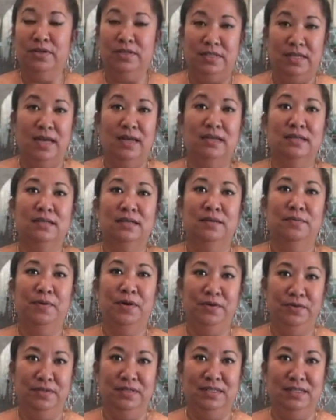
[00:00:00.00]
percent
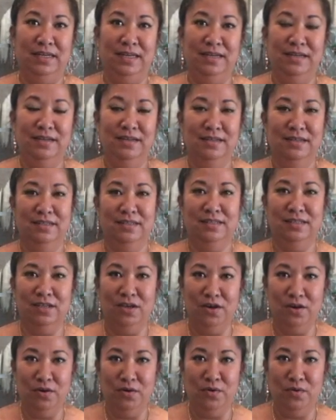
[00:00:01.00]
potency.
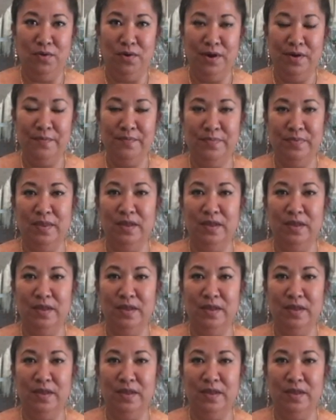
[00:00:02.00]
So